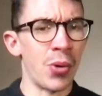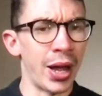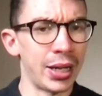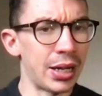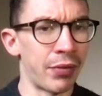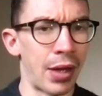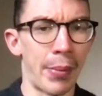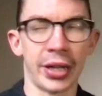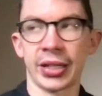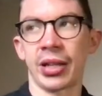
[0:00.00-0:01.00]
way, if that
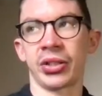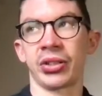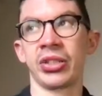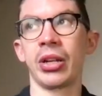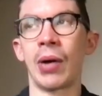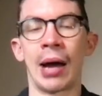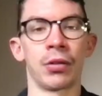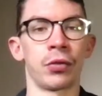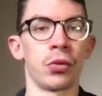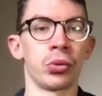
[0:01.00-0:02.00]
makes sense. I still have
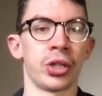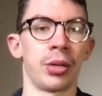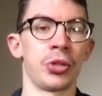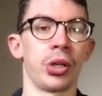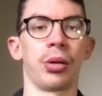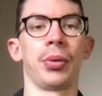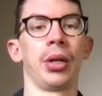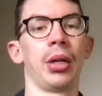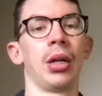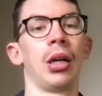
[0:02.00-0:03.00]
a full-time job,
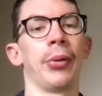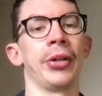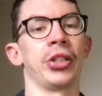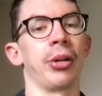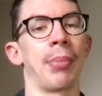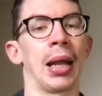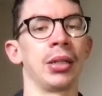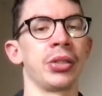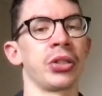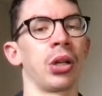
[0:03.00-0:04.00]
which I
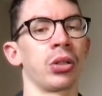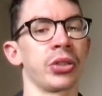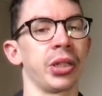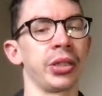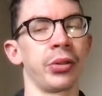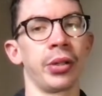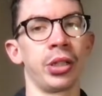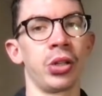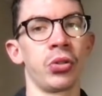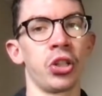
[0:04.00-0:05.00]
balance alongside doing
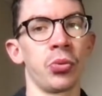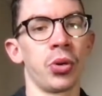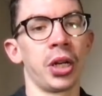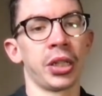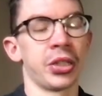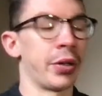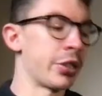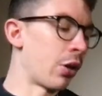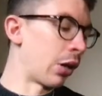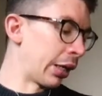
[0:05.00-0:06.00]
the YouTube work. So it's
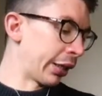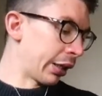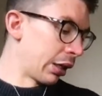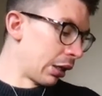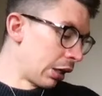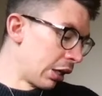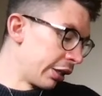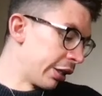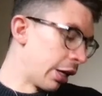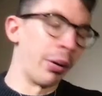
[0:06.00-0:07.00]
not like,
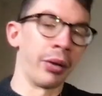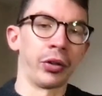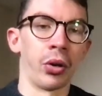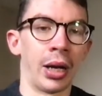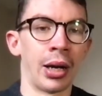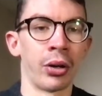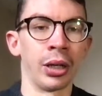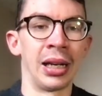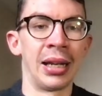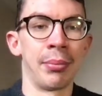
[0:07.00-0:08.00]
I've gone out on a
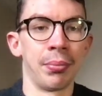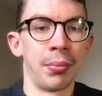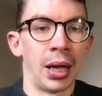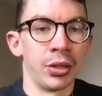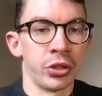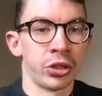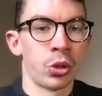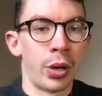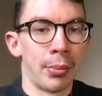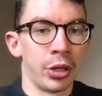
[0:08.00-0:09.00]
limb and just
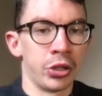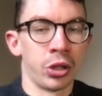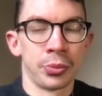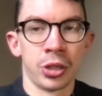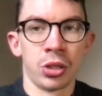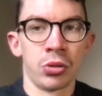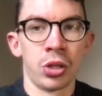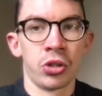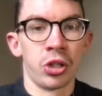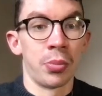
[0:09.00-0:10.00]
quit my job to do
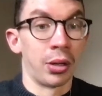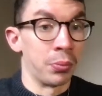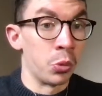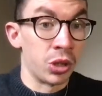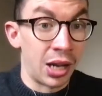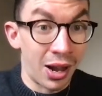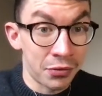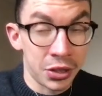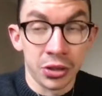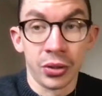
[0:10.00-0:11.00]
YouTube. I would
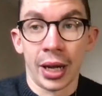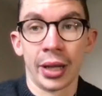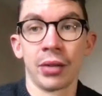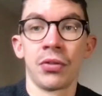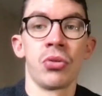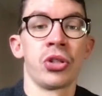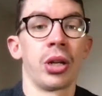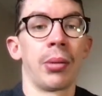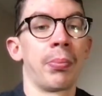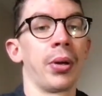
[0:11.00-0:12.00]
love to do that in the
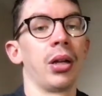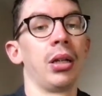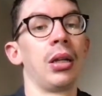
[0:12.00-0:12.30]
future, but